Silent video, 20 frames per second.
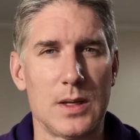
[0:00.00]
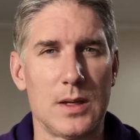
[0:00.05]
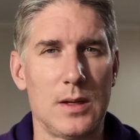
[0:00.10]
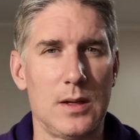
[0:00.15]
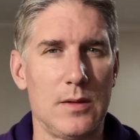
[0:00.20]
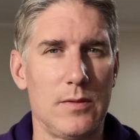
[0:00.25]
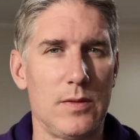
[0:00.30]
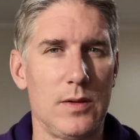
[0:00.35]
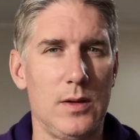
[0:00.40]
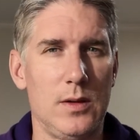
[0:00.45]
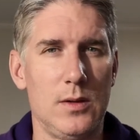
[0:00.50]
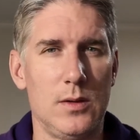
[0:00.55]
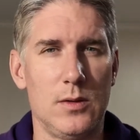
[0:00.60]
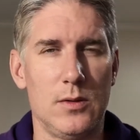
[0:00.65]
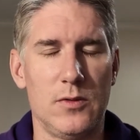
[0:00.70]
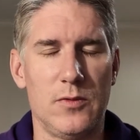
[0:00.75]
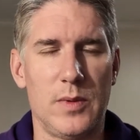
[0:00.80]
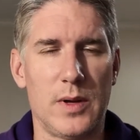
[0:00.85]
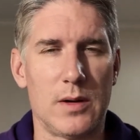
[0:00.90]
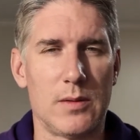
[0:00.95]
if
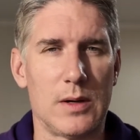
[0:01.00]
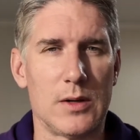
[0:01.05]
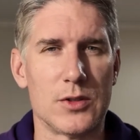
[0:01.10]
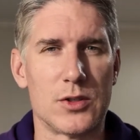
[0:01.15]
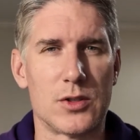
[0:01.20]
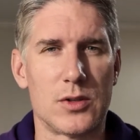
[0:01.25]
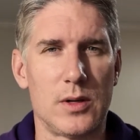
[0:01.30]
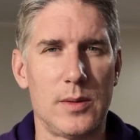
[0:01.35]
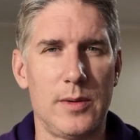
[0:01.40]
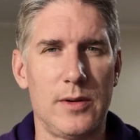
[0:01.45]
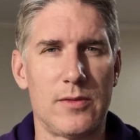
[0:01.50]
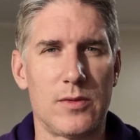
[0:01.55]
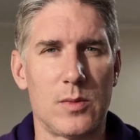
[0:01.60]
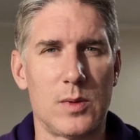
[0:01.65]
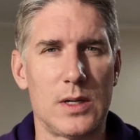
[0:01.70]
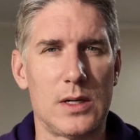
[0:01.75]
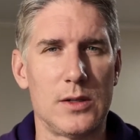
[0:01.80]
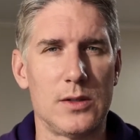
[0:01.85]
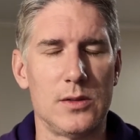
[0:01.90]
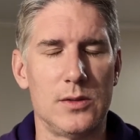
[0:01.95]
you've been around streaming for a
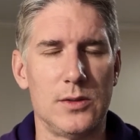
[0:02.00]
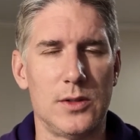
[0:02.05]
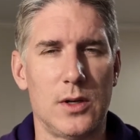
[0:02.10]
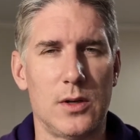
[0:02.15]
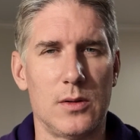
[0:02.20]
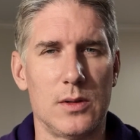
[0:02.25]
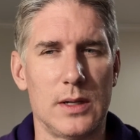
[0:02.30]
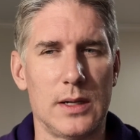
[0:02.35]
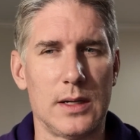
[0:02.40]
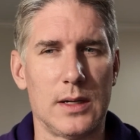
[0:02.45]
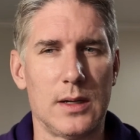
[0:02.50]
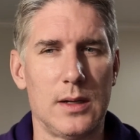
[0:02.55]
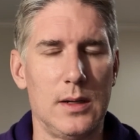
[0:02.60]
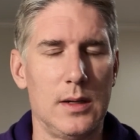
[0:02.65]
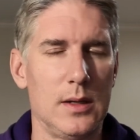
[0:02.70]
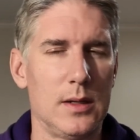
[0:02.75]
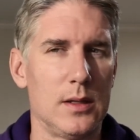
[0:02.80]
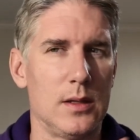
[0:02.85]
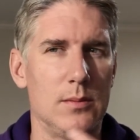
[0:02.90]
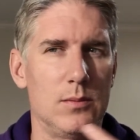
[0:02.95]
while, you'll know, like,
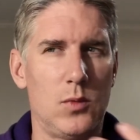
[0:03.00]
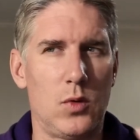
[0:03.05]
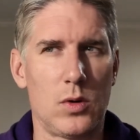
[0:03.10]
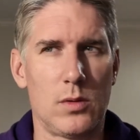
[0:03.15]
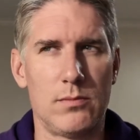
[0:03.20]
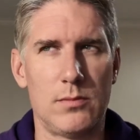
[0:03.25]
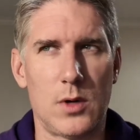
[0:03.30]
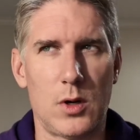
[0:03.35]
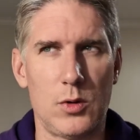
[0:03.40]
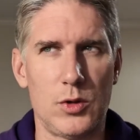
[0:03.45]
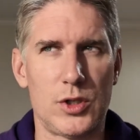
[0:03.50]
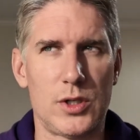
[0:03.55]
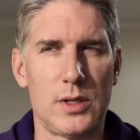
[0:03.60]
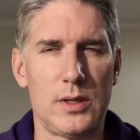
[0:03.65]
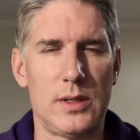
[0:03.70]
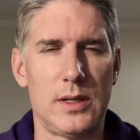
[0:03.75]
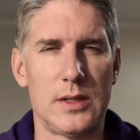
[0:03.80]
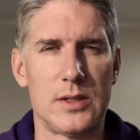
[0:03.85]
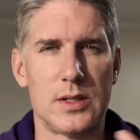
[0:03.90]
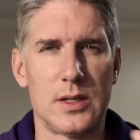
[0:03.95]
the more
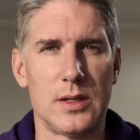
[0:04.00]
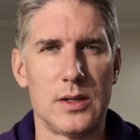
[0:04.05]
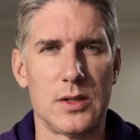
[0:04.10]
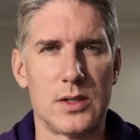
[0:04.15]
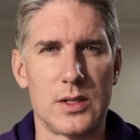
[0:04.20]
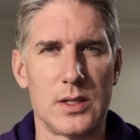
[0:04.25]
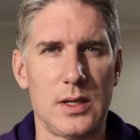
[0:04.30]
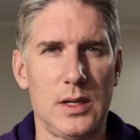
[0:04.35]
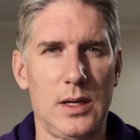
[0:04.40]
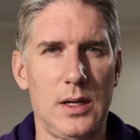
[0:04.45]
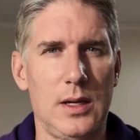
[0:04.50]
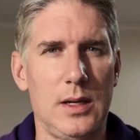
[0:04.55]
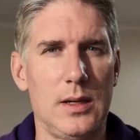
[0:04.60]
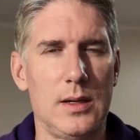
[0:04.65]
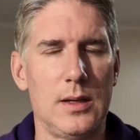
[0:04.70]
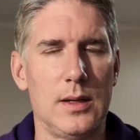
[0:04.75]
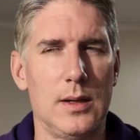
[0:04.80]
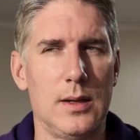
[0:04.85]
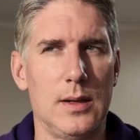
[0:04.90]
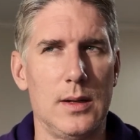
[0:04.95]
motion that's in a scene,